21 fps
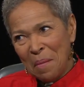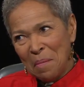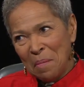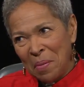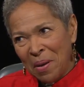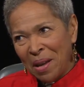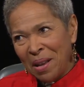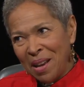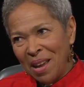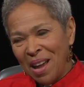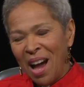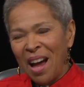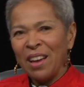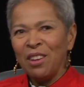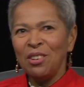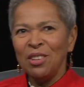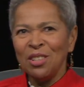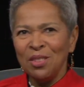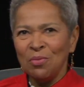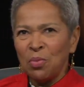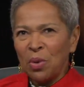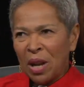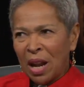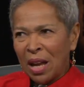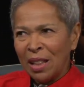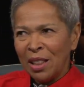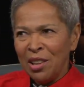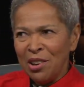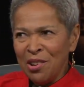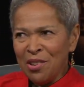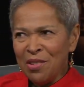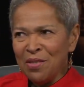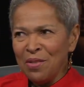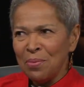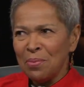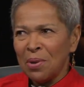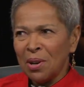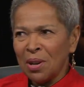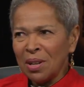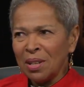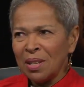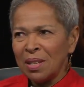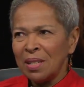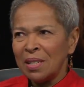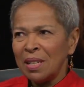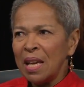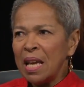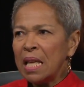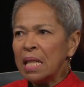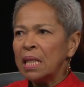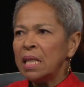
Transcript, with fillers: But I also, what I learned was